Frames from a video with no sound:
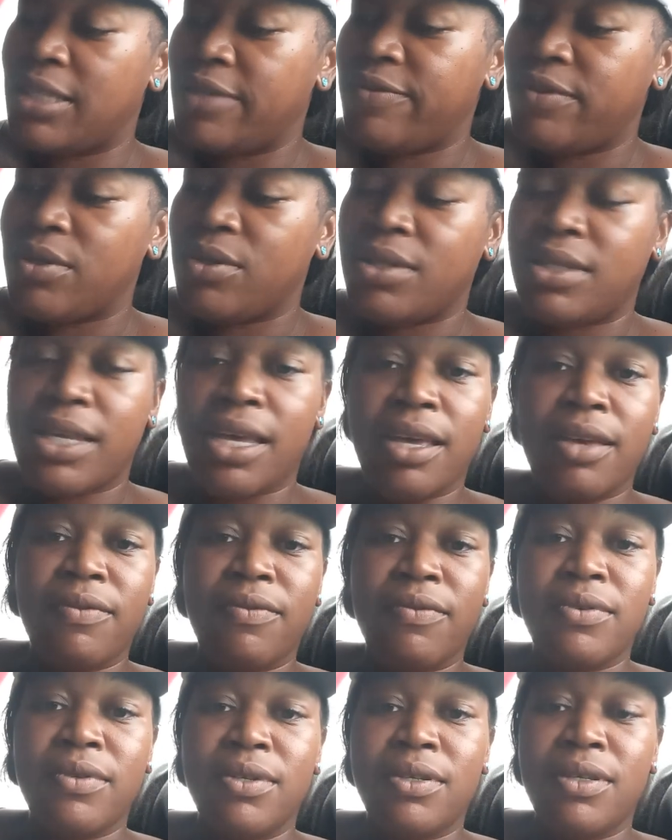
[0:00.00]
To feel safe.
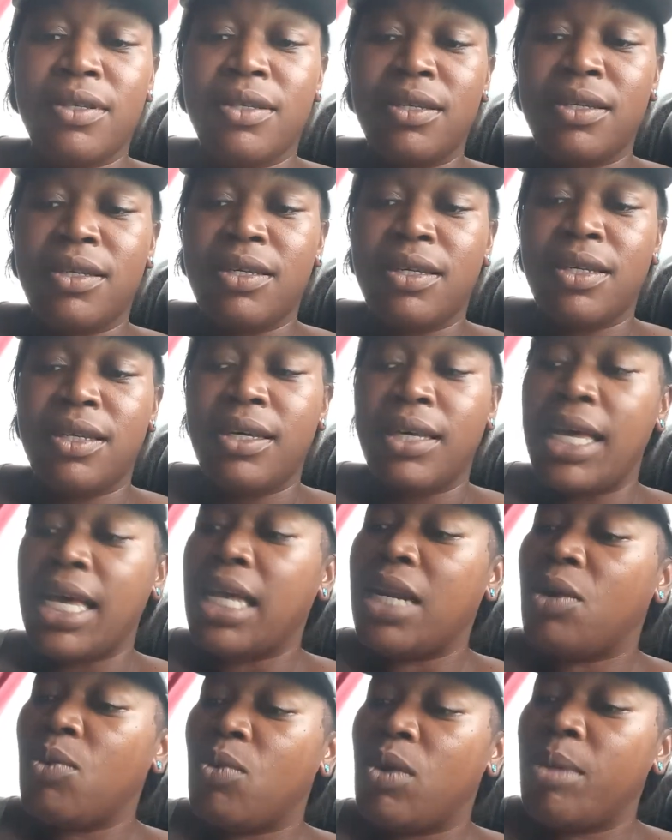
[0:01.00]

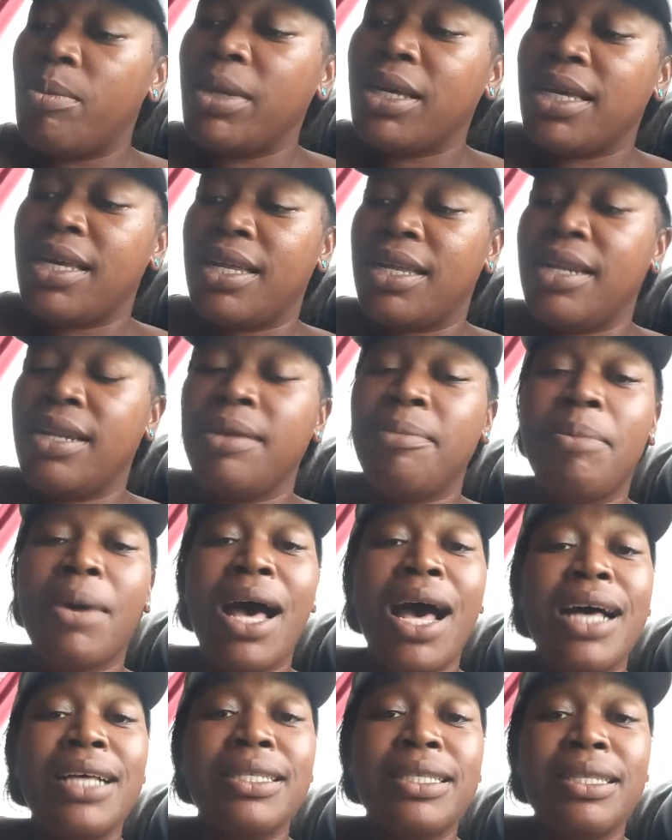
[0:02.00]
And a woman can
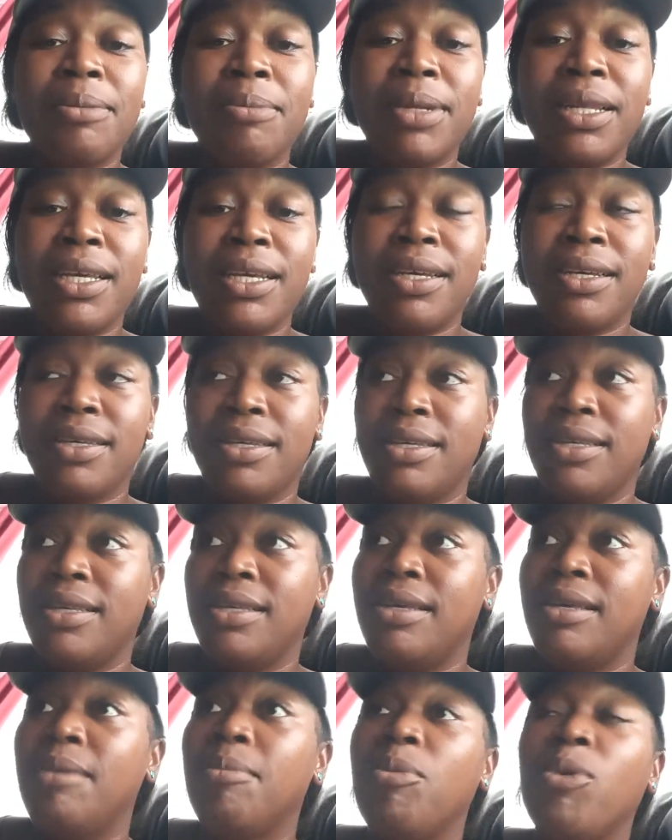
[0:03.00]
possibly,
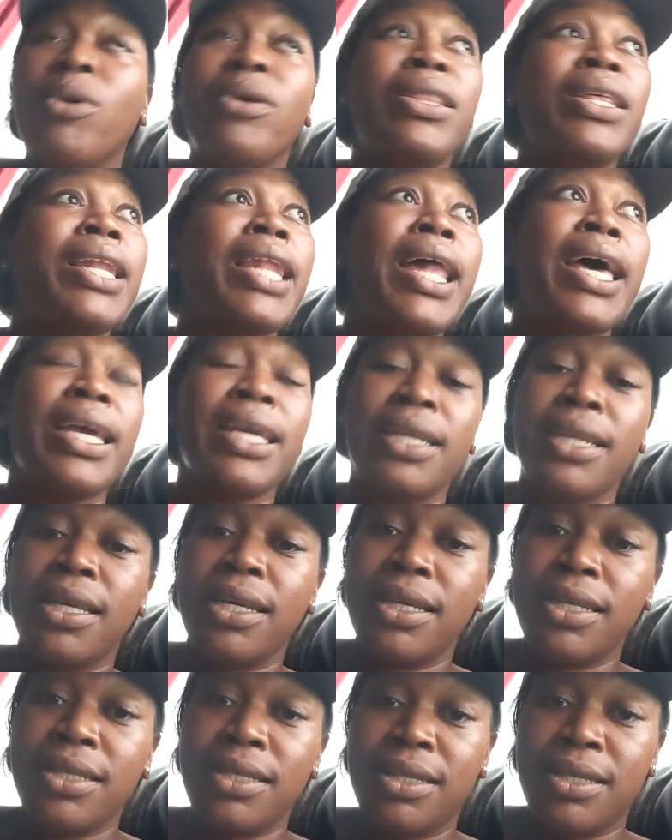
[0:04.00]
more than
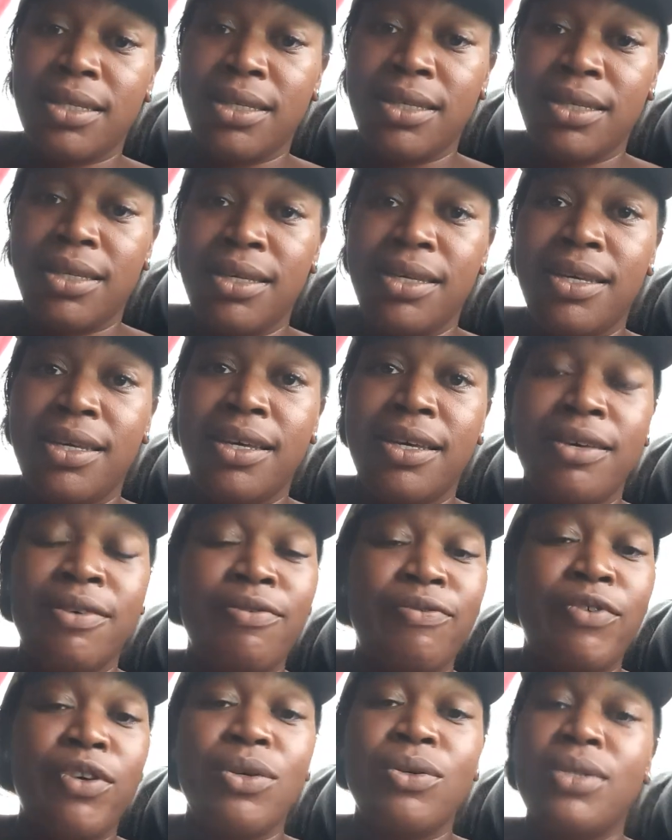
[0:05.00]
likely,
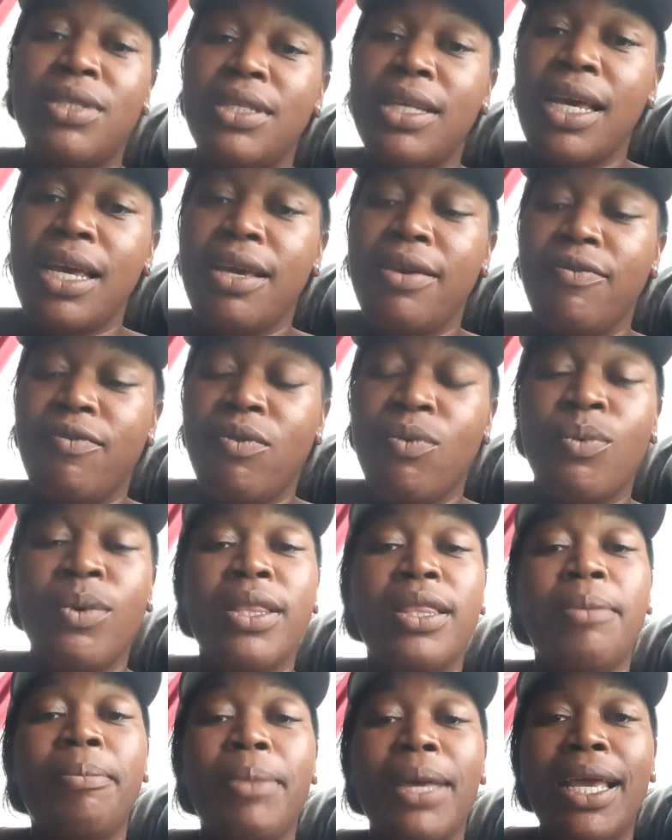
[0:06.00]
feel safe
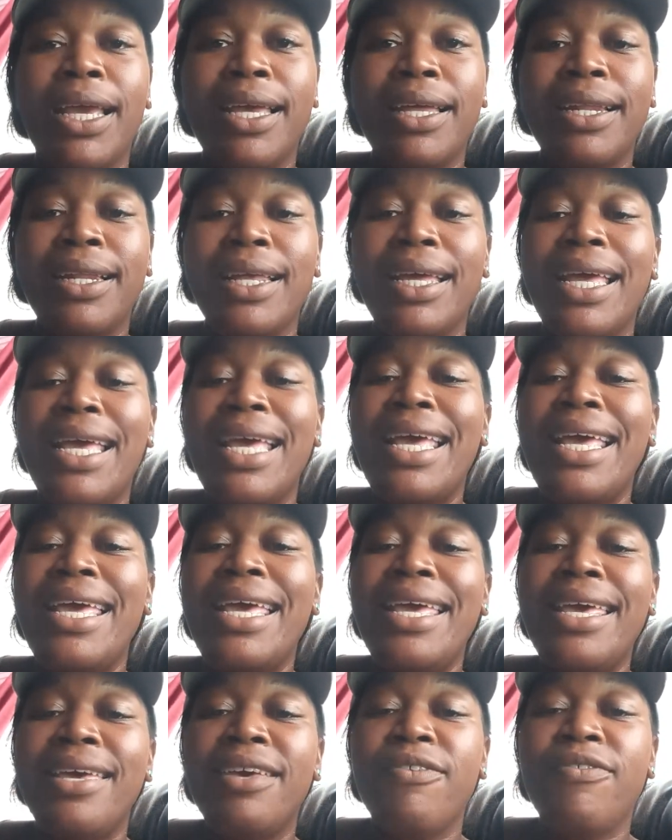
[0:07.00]
with a man
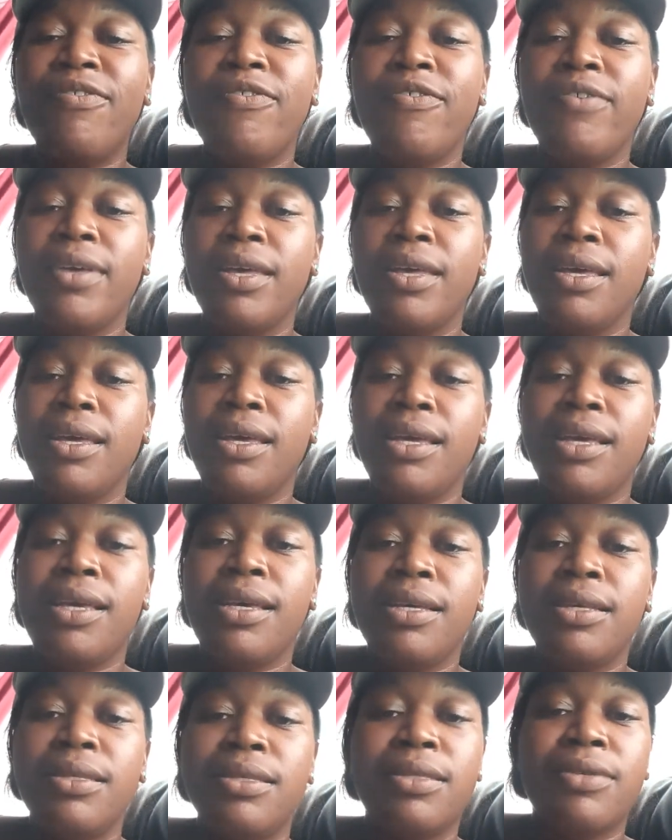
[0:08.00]
if
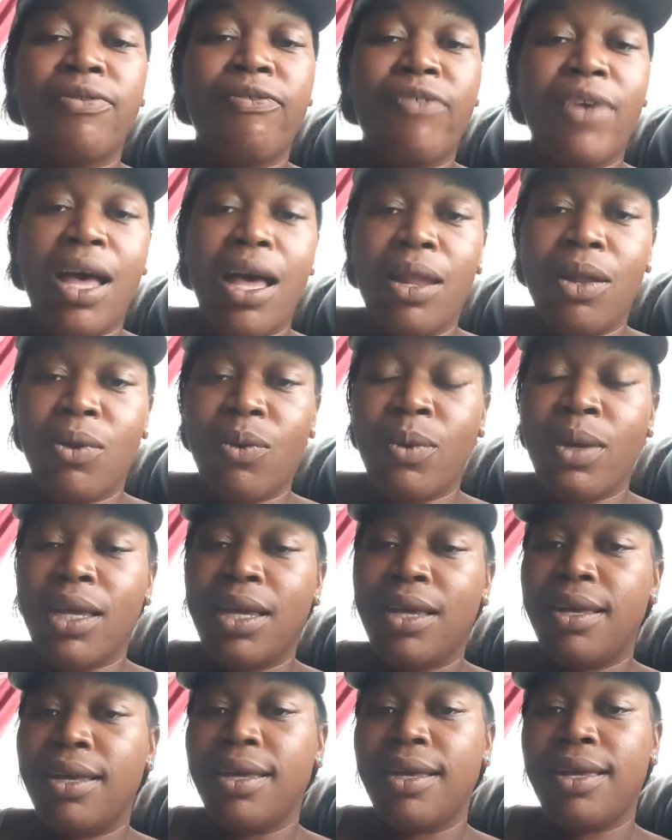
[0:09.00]
he's
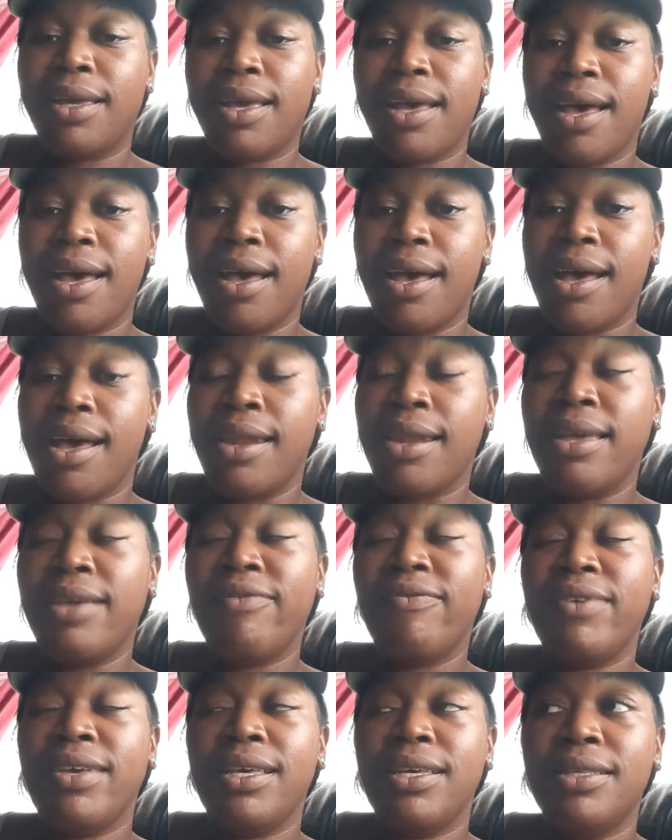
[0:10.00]
following God,
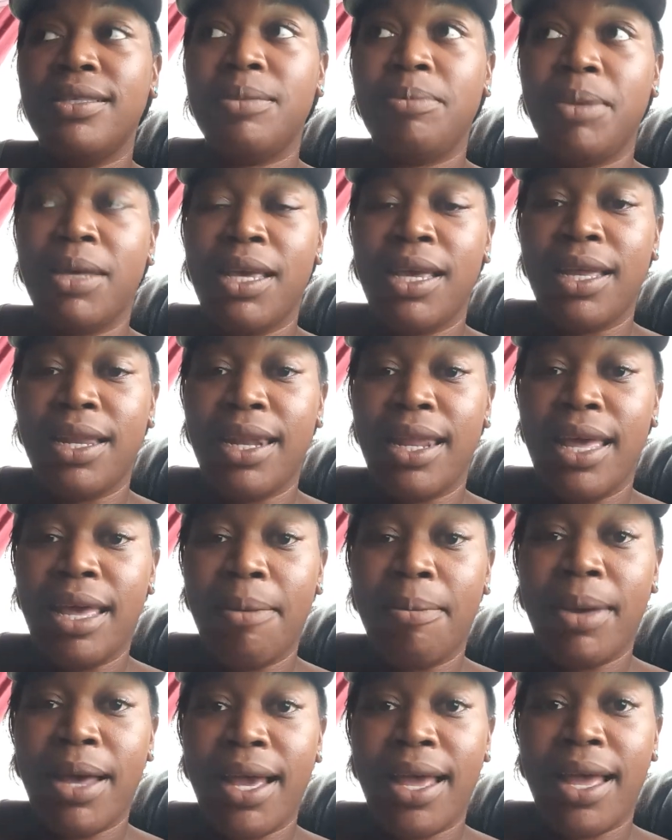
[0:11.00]
if he's being
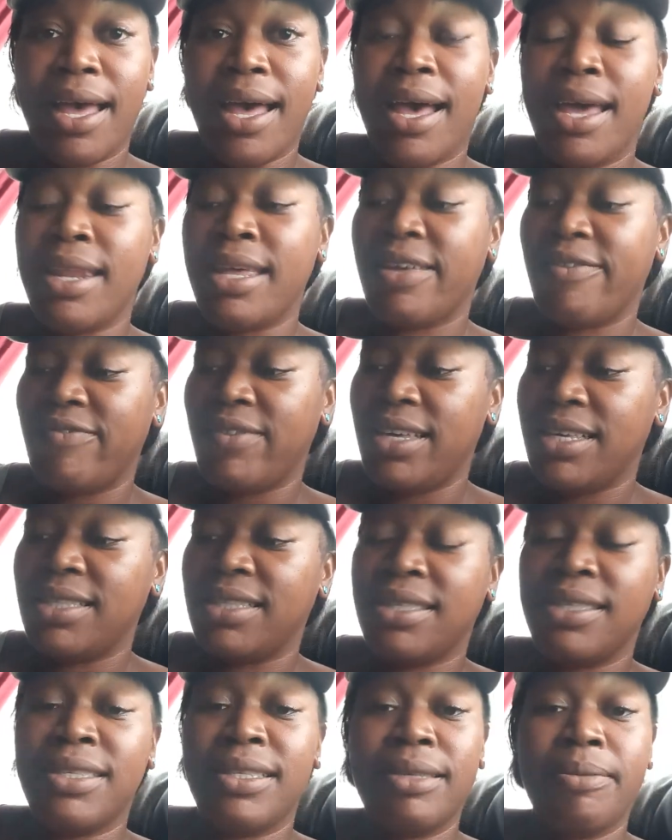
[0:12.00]
led by God, if
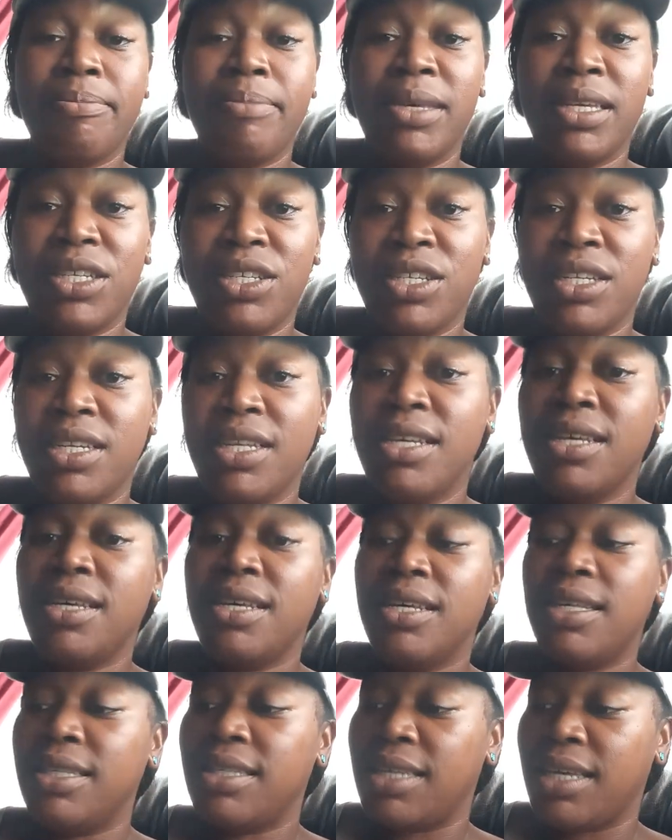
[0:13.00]
he's in submission
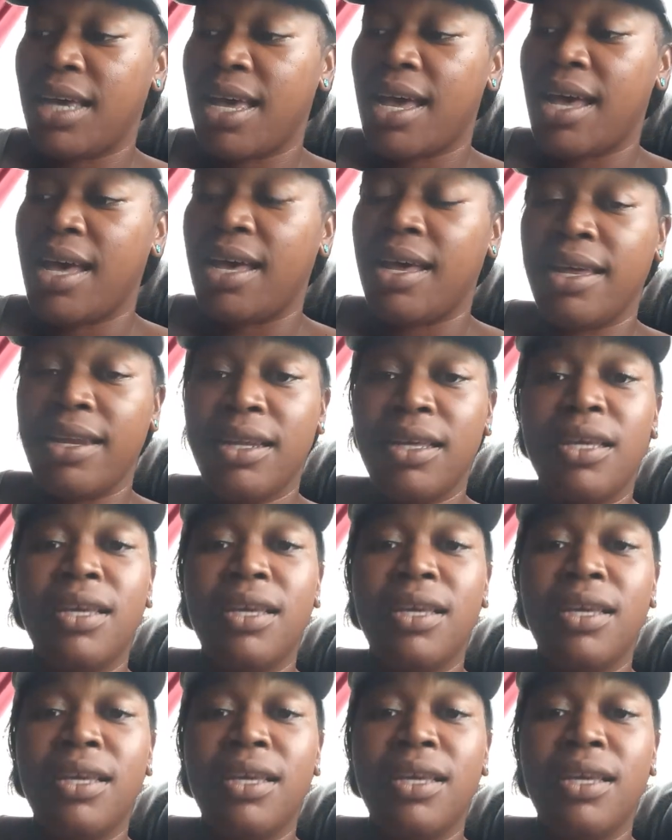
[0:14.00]
to God.